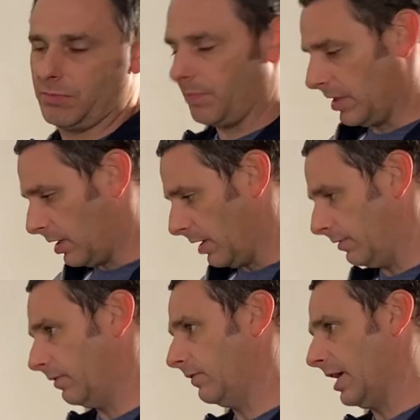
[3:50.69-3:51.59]
but
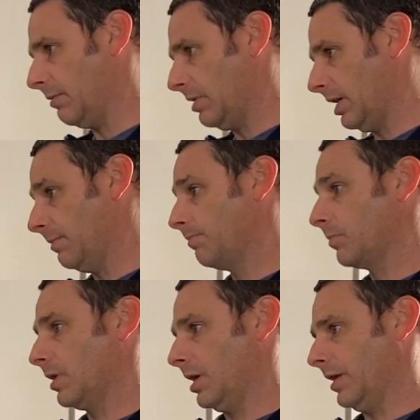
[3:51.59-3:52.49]
because this is AMD,
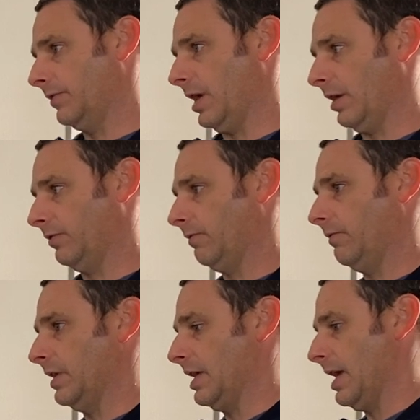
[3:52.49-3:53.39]
it's
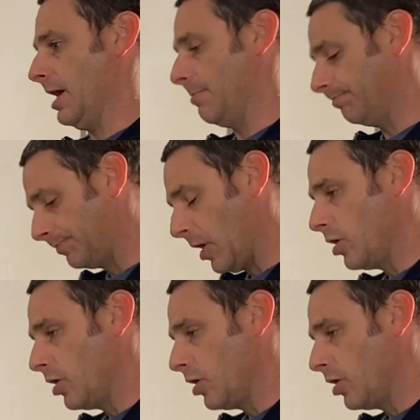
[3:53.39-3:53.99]
SVM.